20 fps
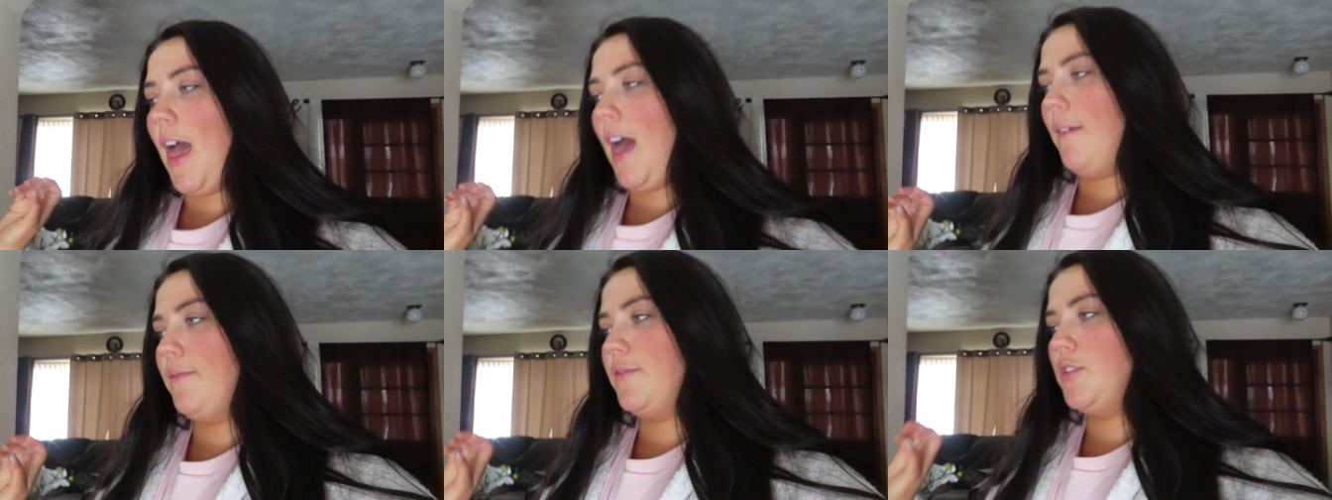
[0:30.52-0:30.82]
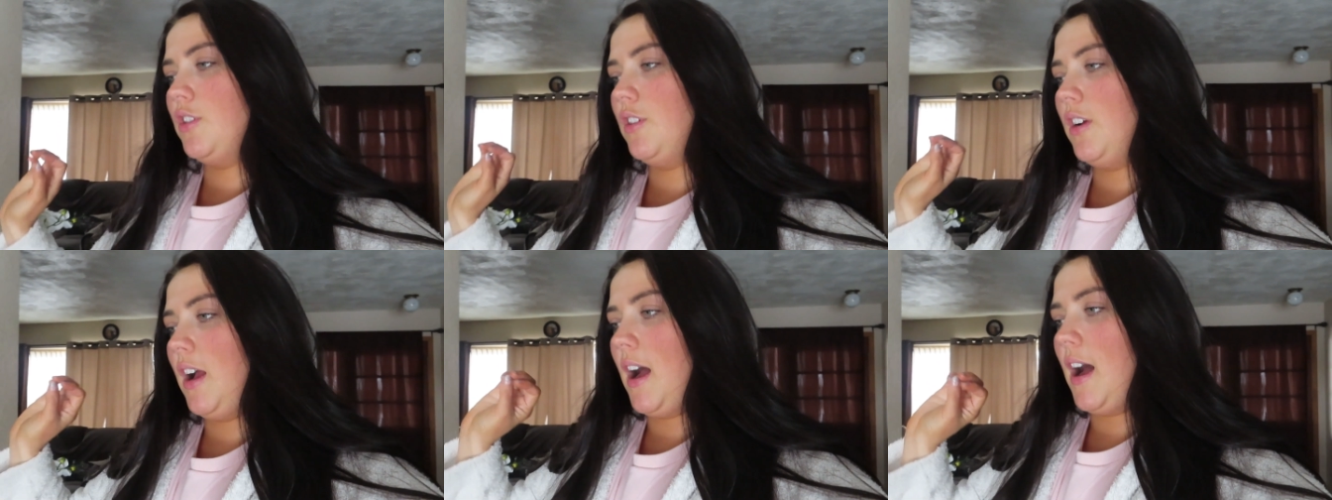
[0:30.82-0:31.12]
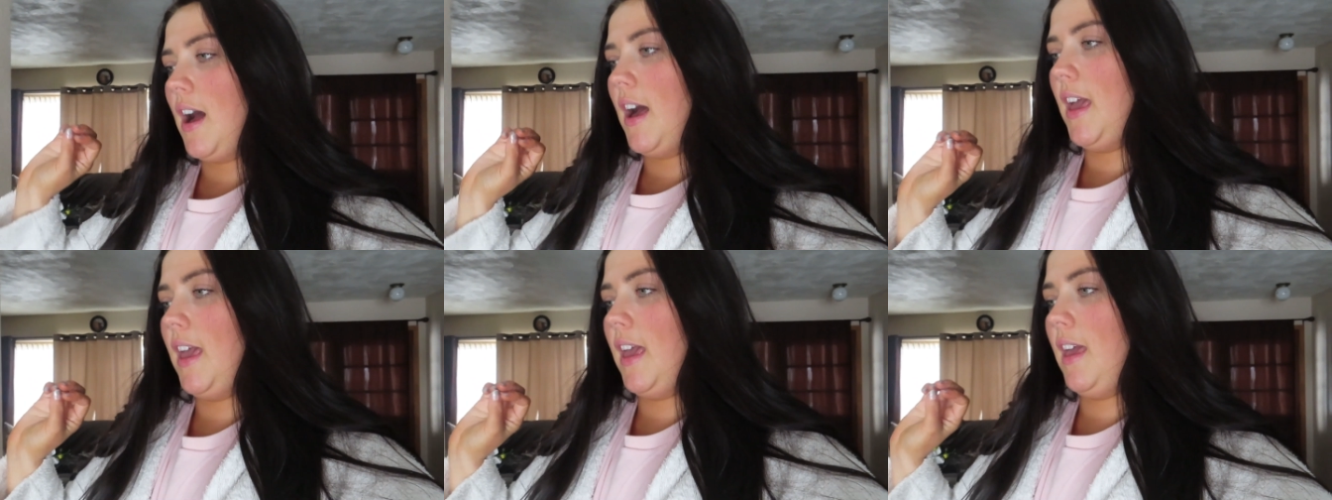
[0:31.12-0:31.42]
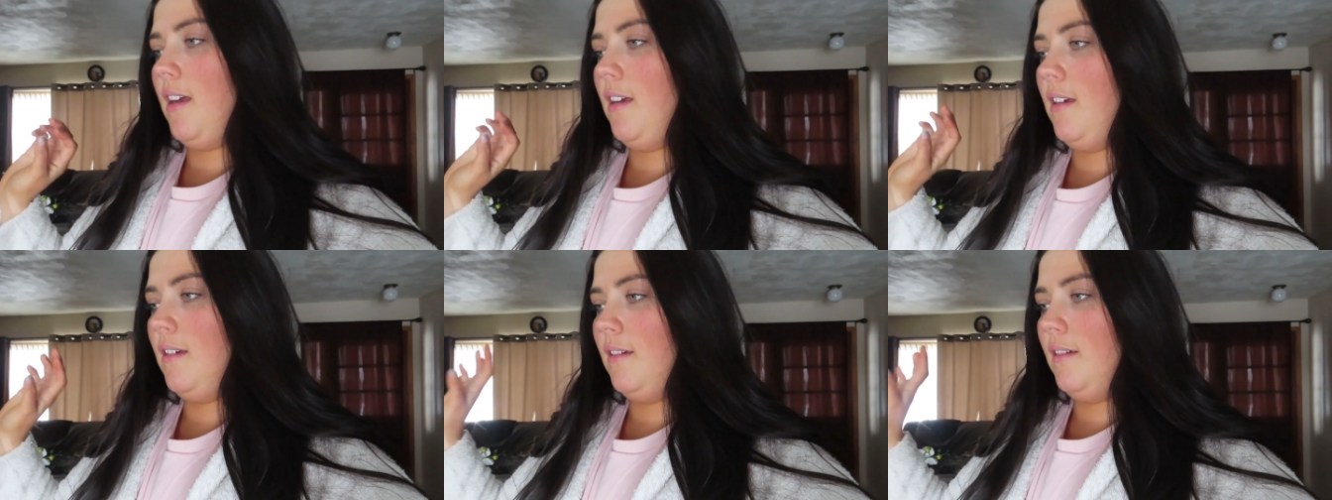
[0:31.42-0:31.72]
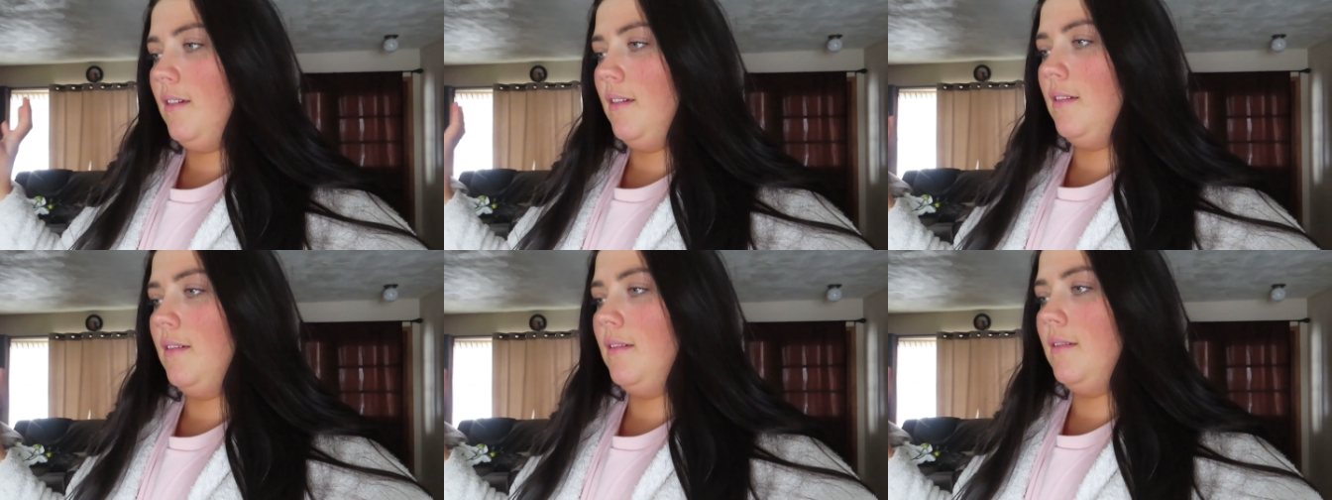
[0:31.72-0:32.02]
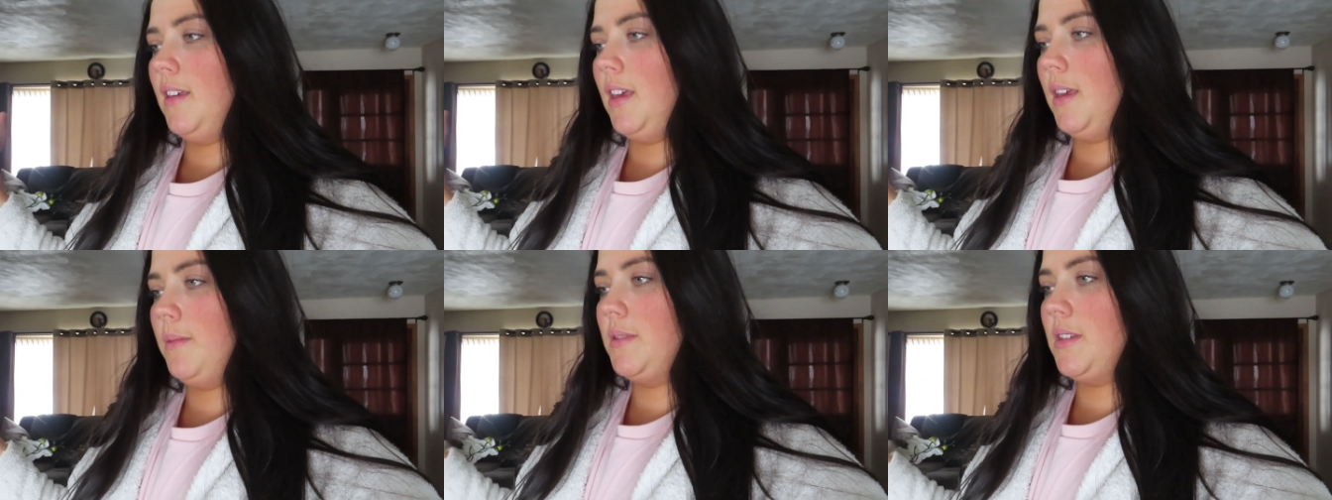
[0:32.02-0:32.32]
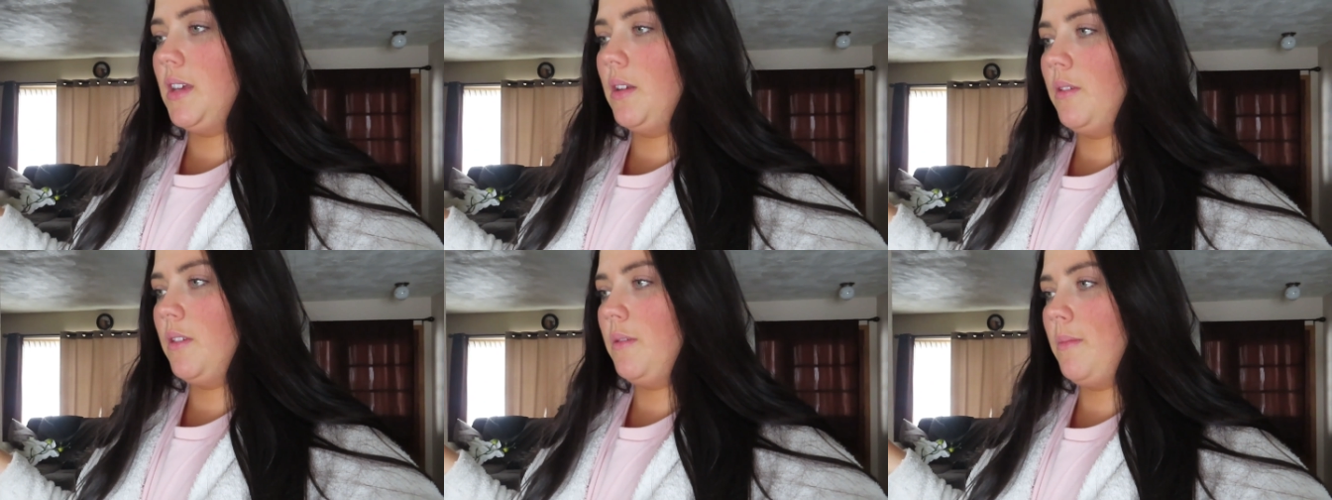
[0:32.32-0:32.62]
After I am
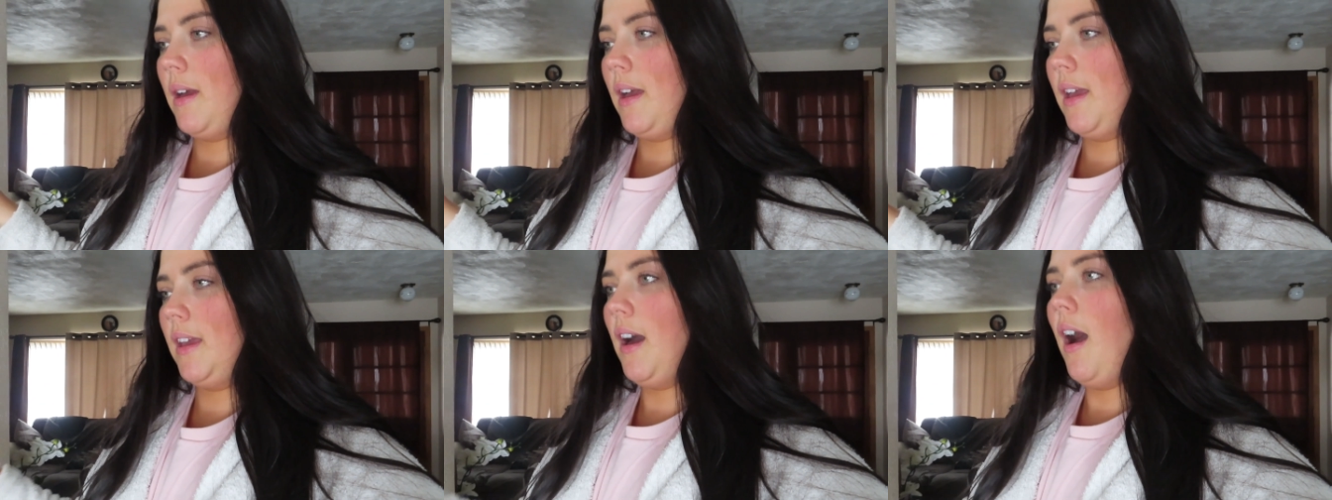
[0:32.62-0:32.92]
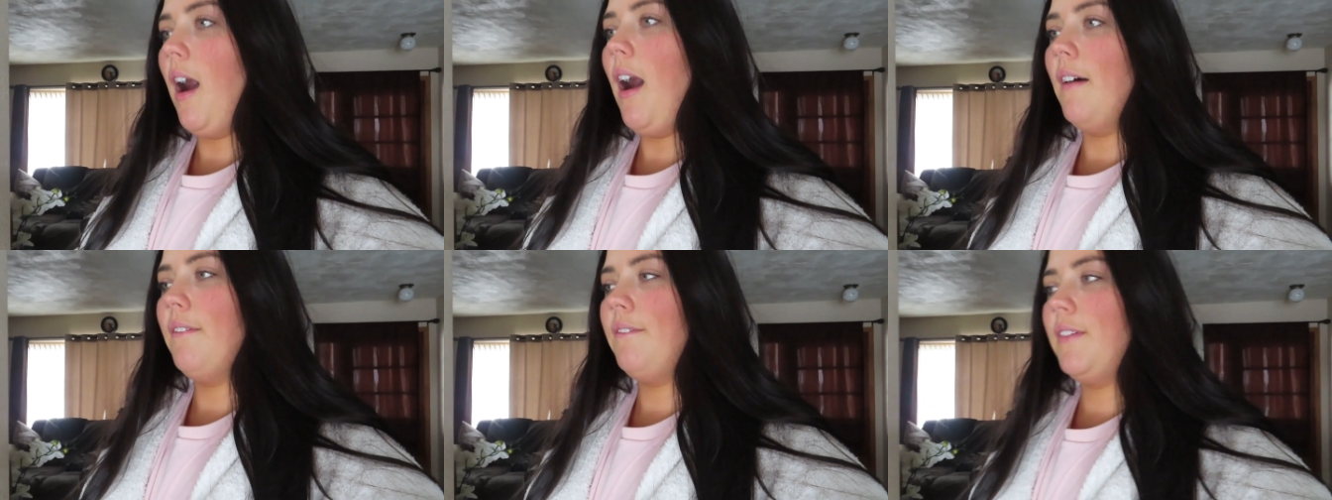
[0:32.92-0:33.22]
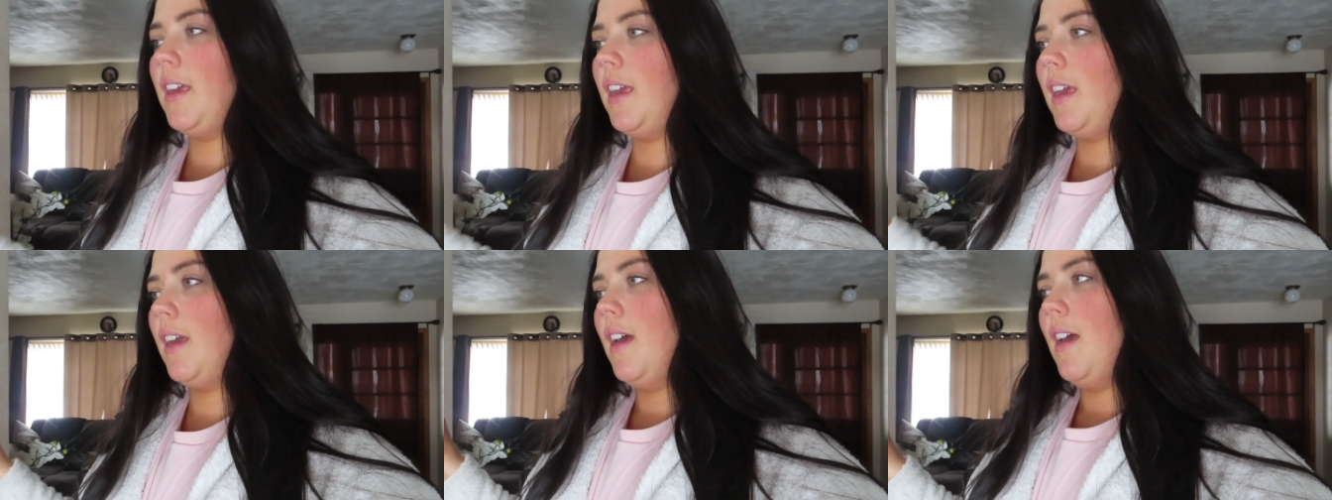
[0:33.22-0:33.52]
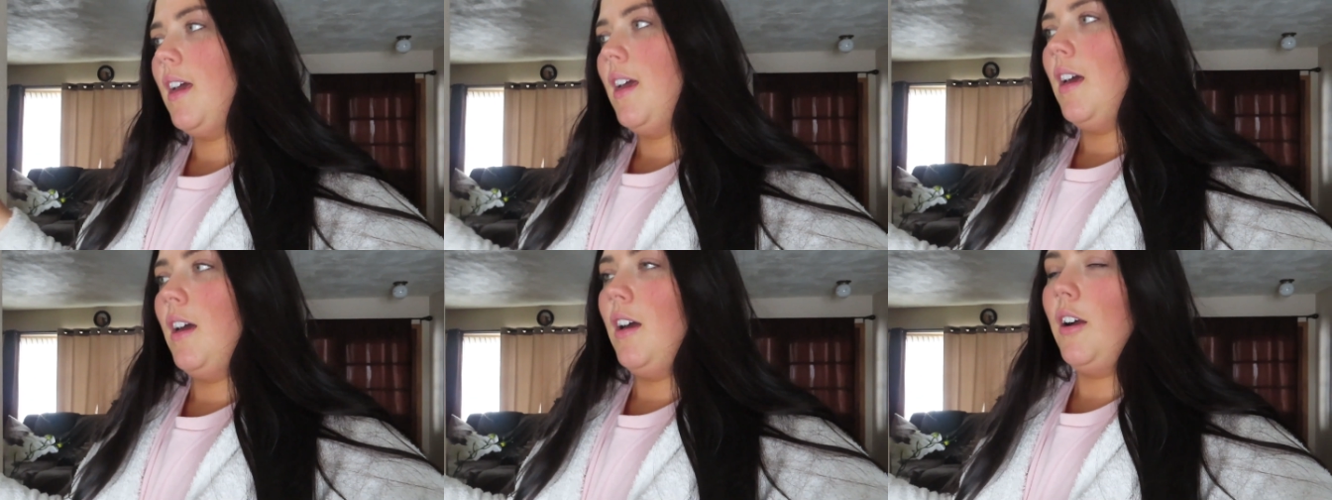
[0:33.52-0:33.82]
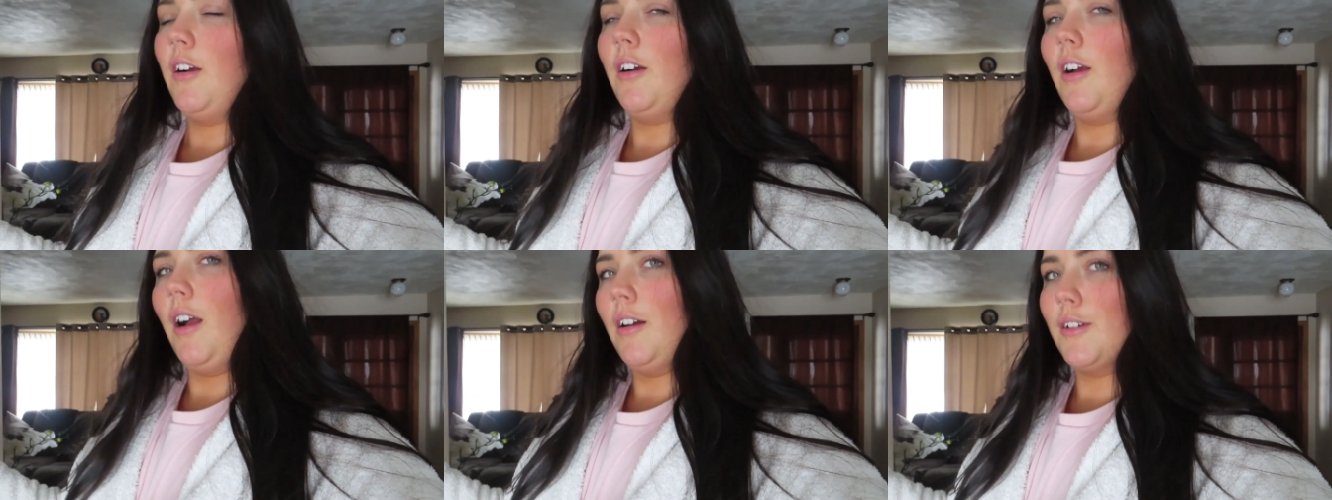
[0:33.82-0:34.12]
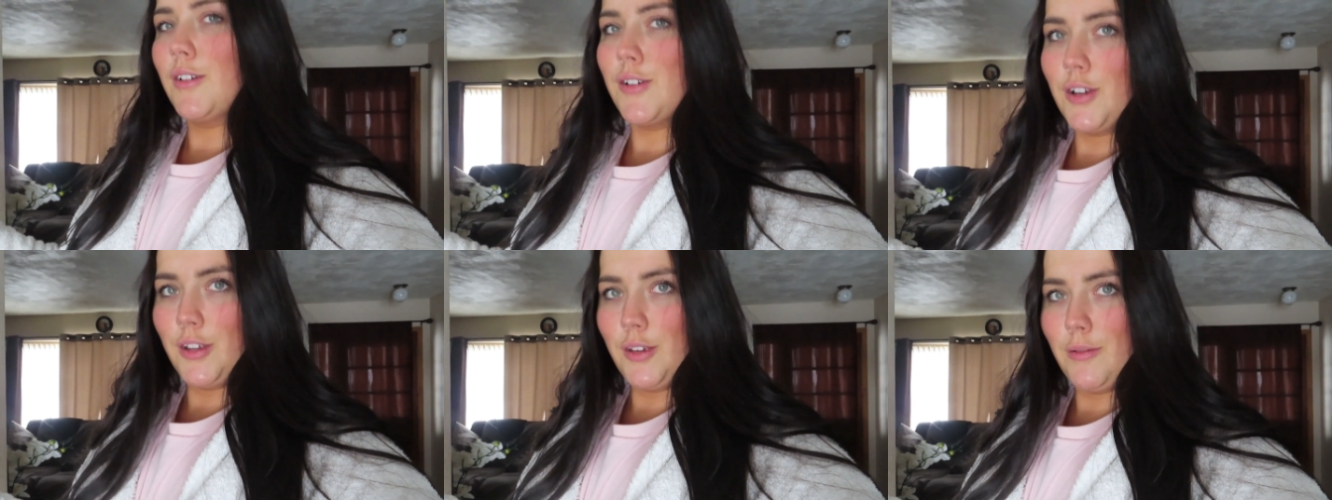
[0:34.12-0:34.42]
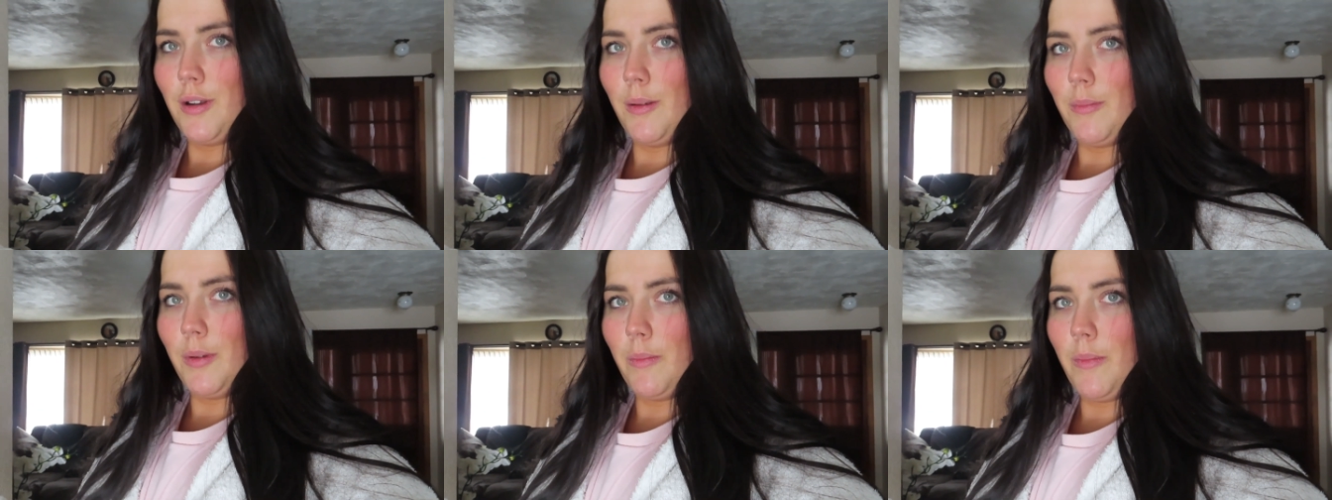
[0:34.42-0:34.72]
done with my coffee, or I'll show you
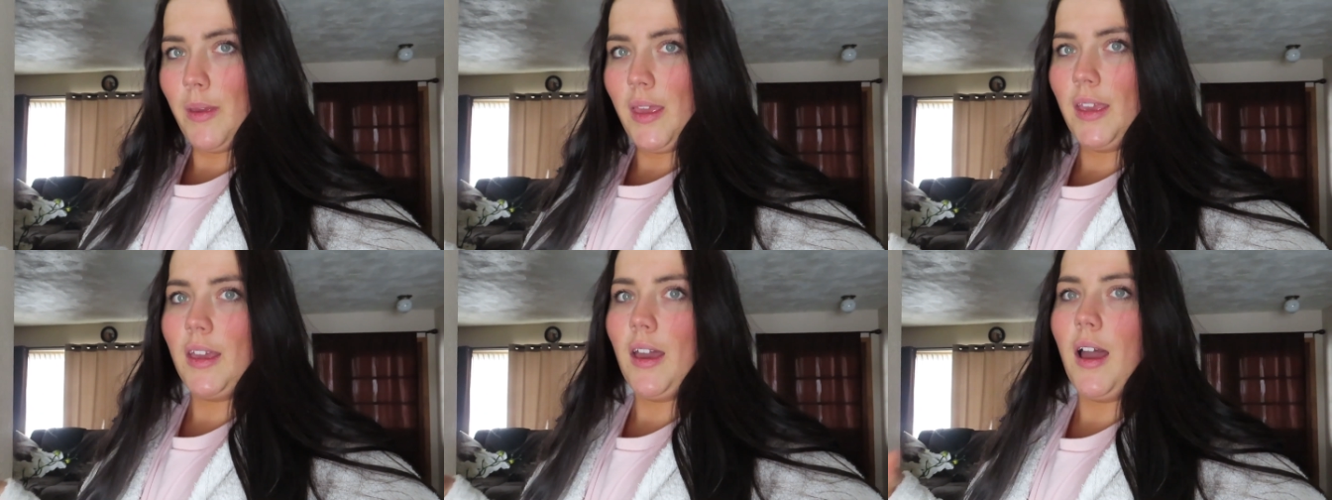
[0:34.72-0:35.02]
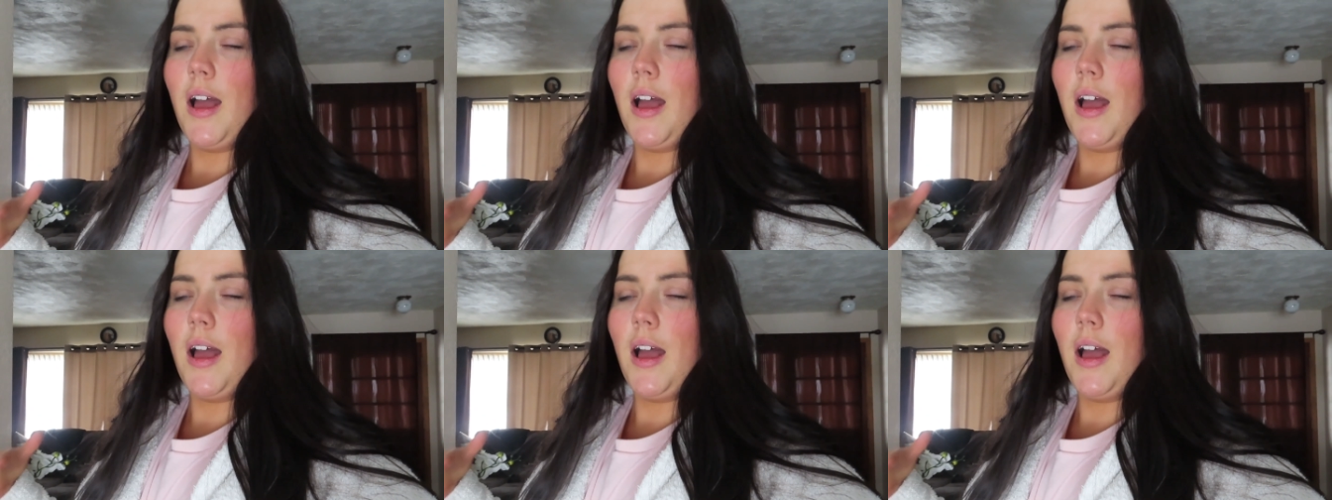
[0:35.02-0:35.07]
what I'm gonna make.